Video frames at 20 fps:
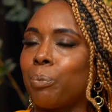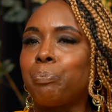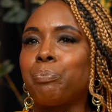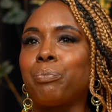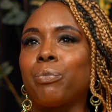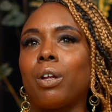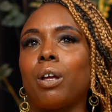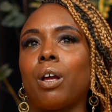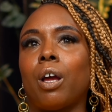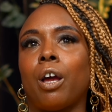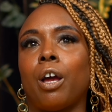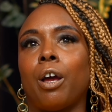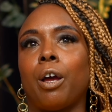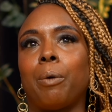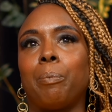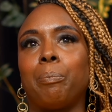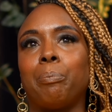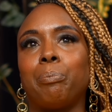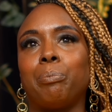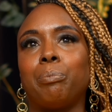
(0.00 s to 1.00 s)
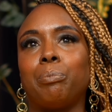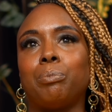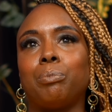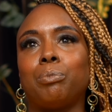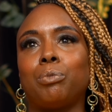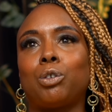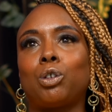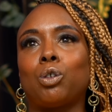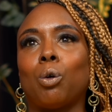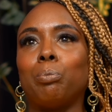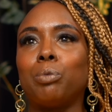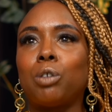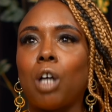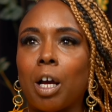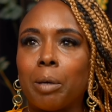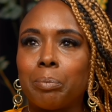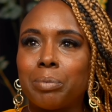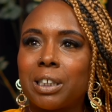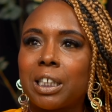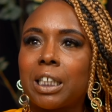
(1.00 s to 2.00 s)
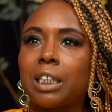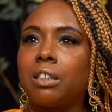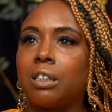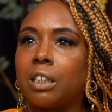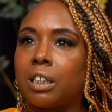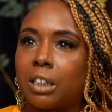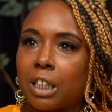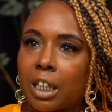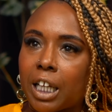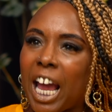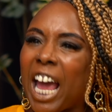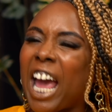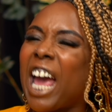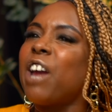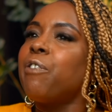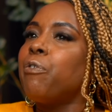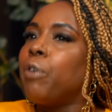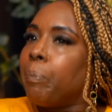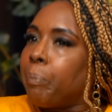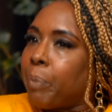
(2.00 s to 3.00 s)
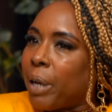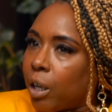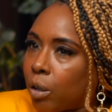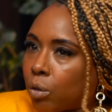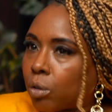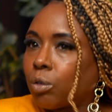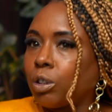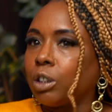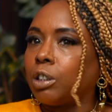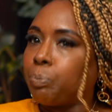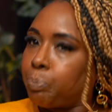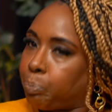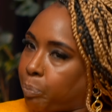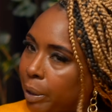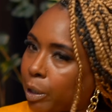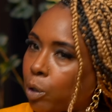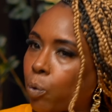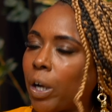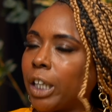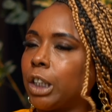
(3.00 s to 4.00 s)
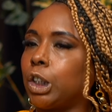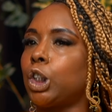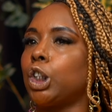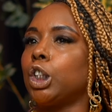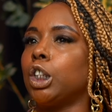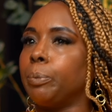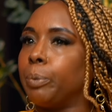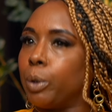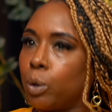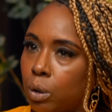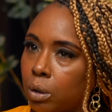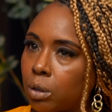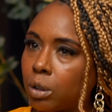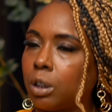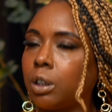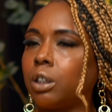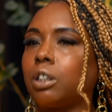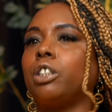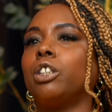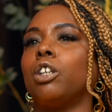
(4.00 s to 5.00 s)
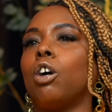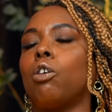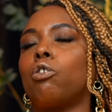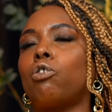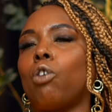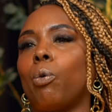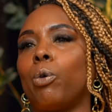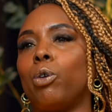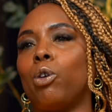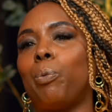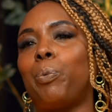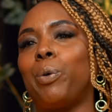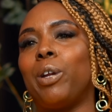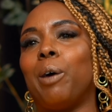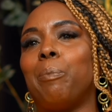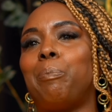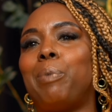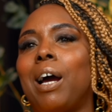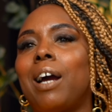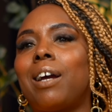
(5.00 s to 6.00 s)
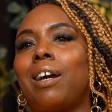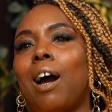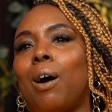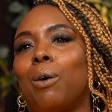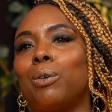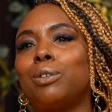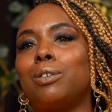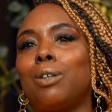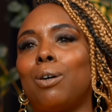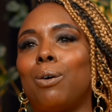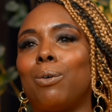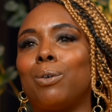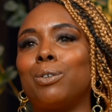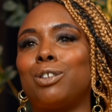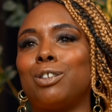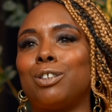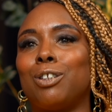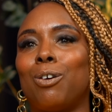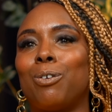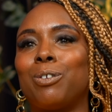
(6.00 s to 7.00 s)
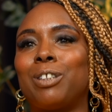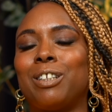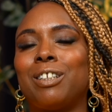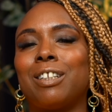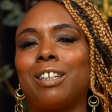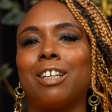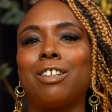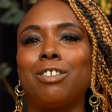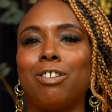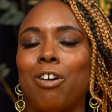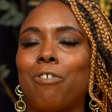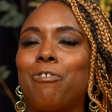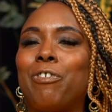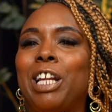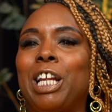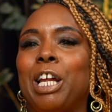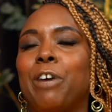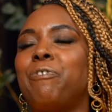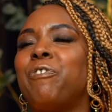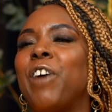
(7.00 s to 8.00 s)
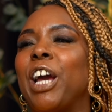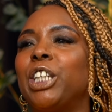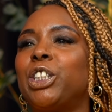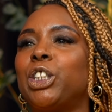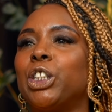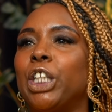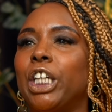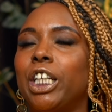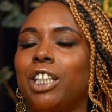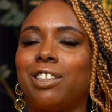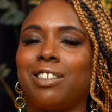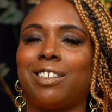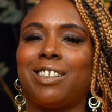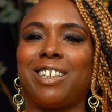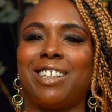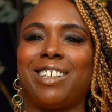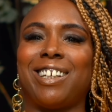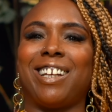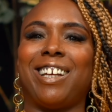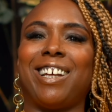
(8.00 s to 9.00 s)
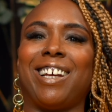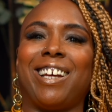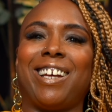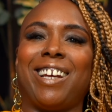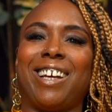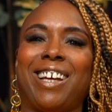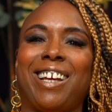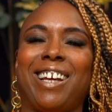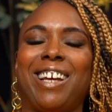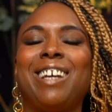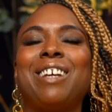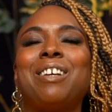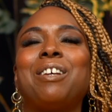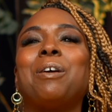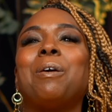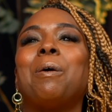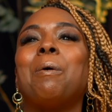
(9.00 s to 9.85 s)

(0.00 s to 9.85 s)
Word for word: Mm. Um, sometimes the, the, the, caring bit is a bit questionable. Yeah, you know, growing up in a black household, you know, not really affectionate. Yeah, yeah.